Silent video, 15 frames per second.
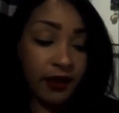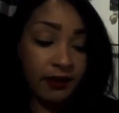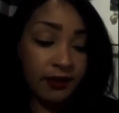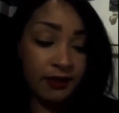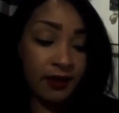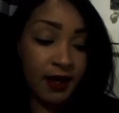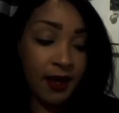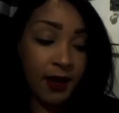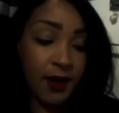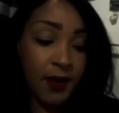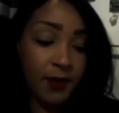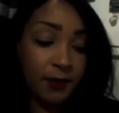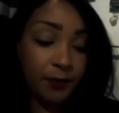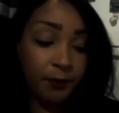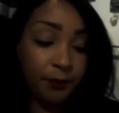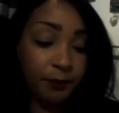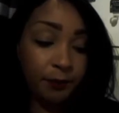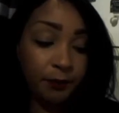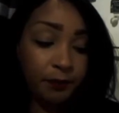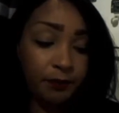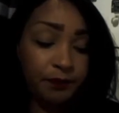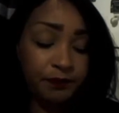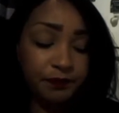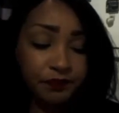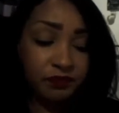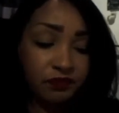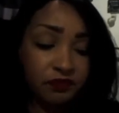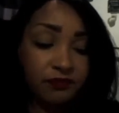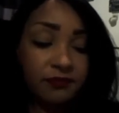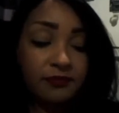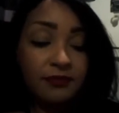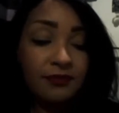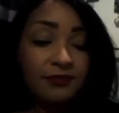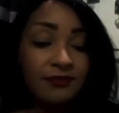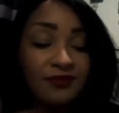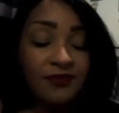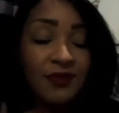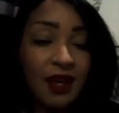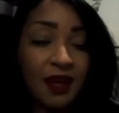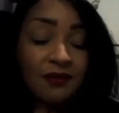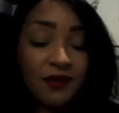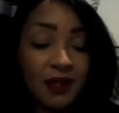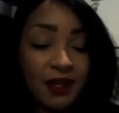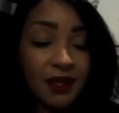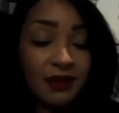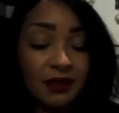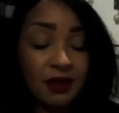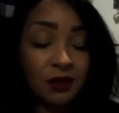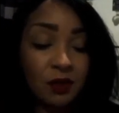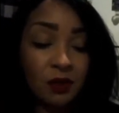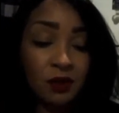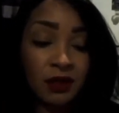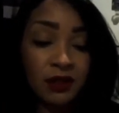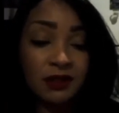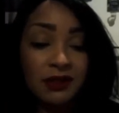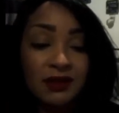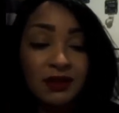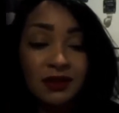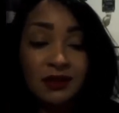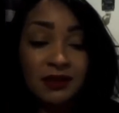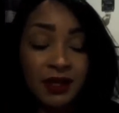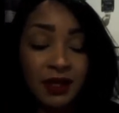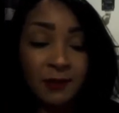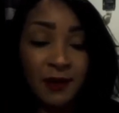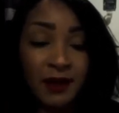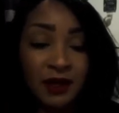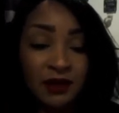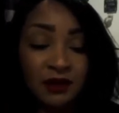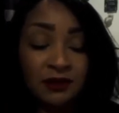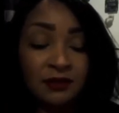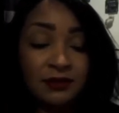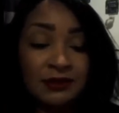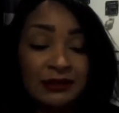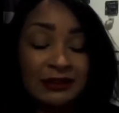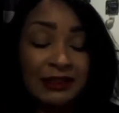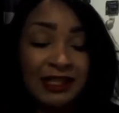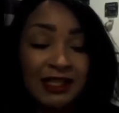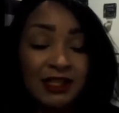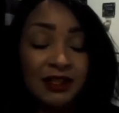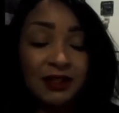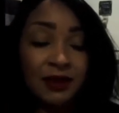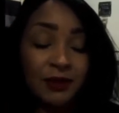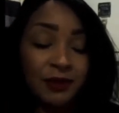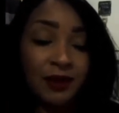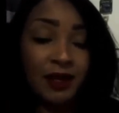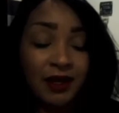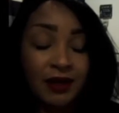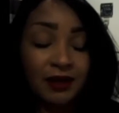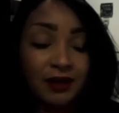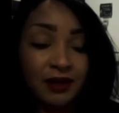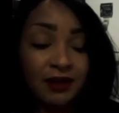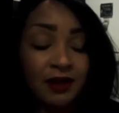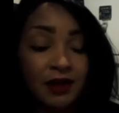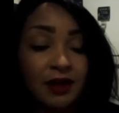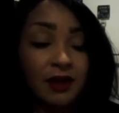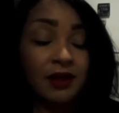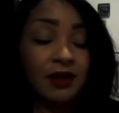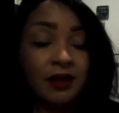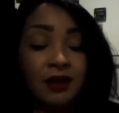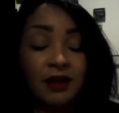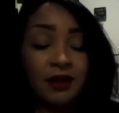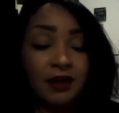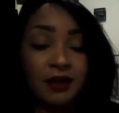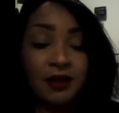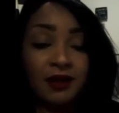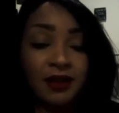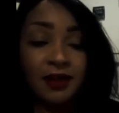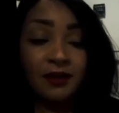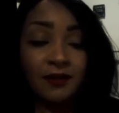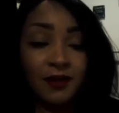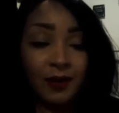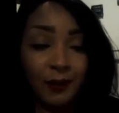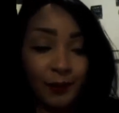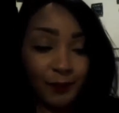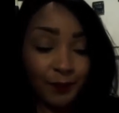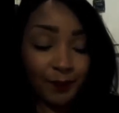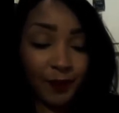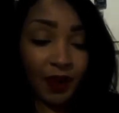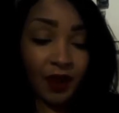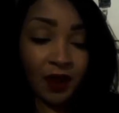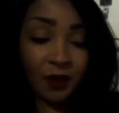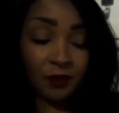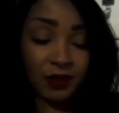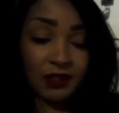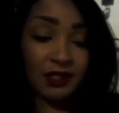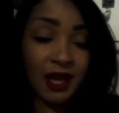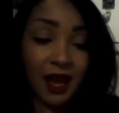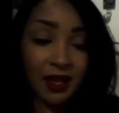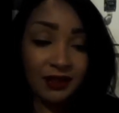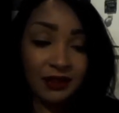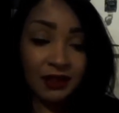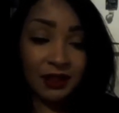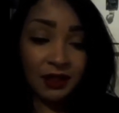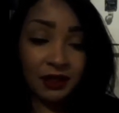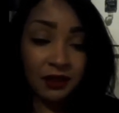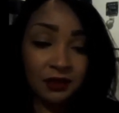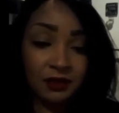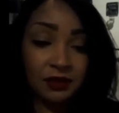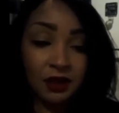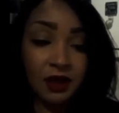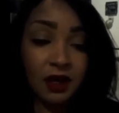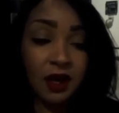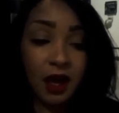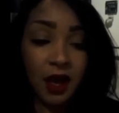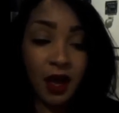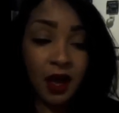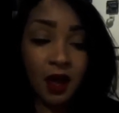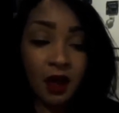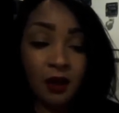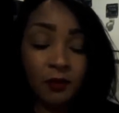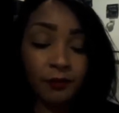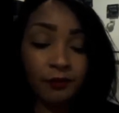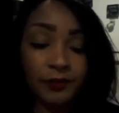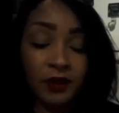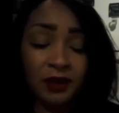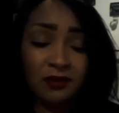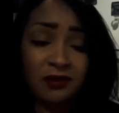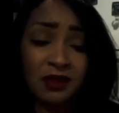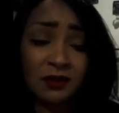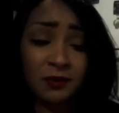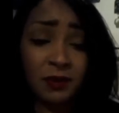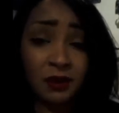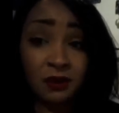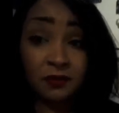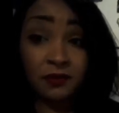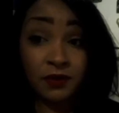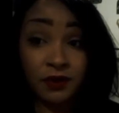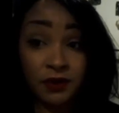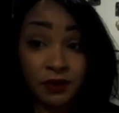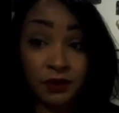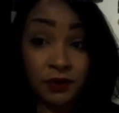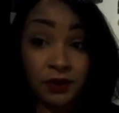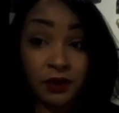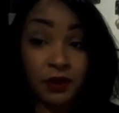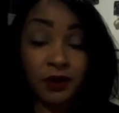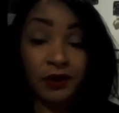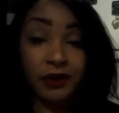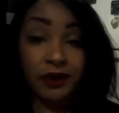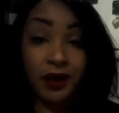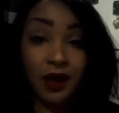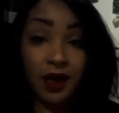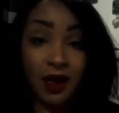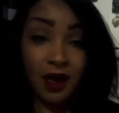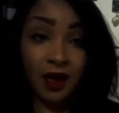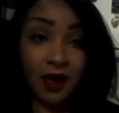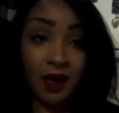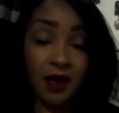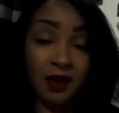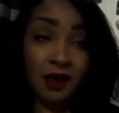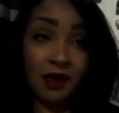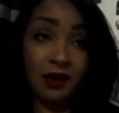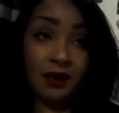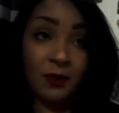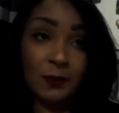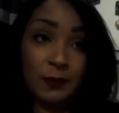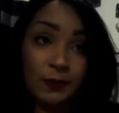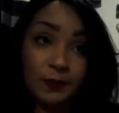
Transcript: and um, I feel like I sound hoarse, like a man, and that's so not. Anyway, and um, we checked in, um, and it was beautiful. Uh,